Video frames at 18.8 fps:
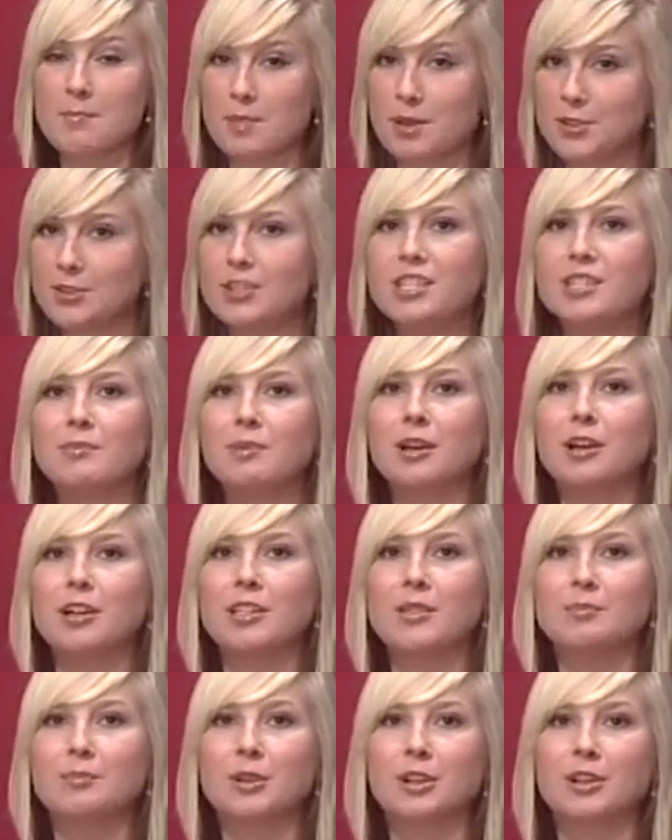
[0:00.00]
Built to Spill
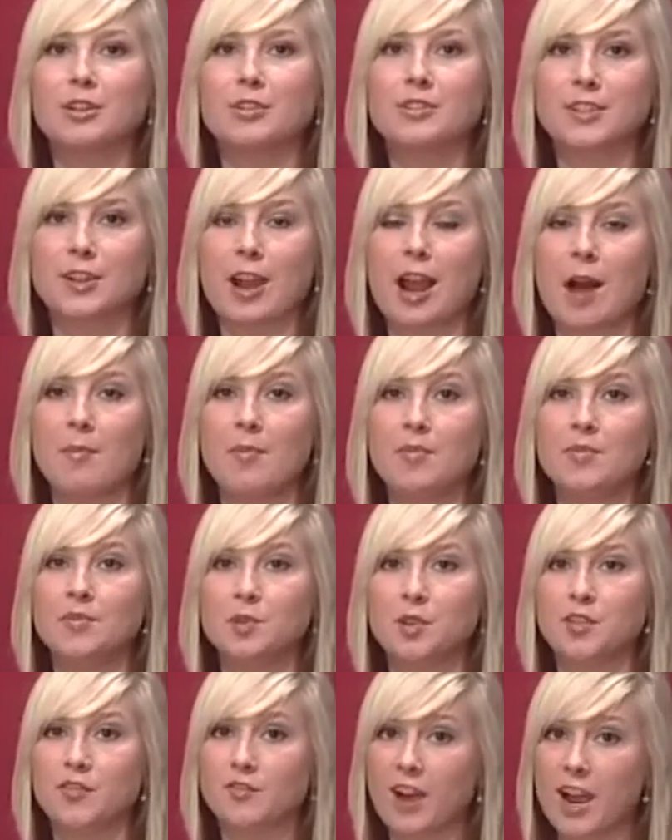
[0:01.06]
has produced their albums
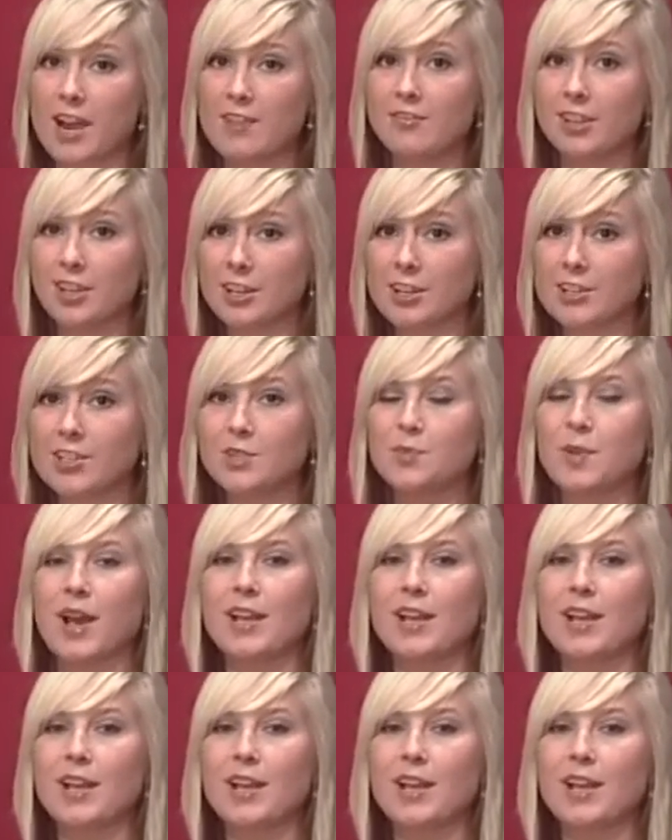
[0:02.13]
with 5 years